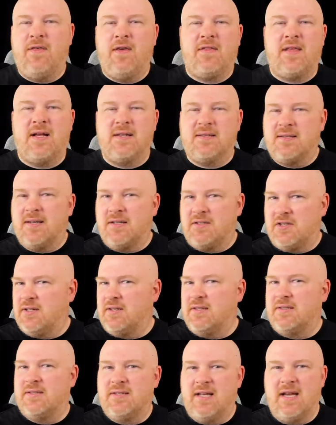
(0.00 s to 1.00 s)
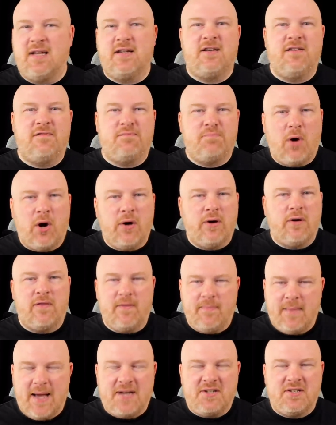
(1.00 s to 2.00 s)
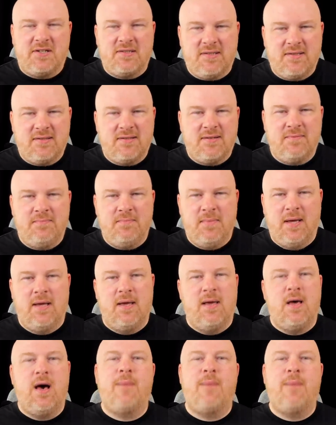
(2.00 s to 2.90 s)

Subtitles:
but I think that's such a distinctive part of the magic system.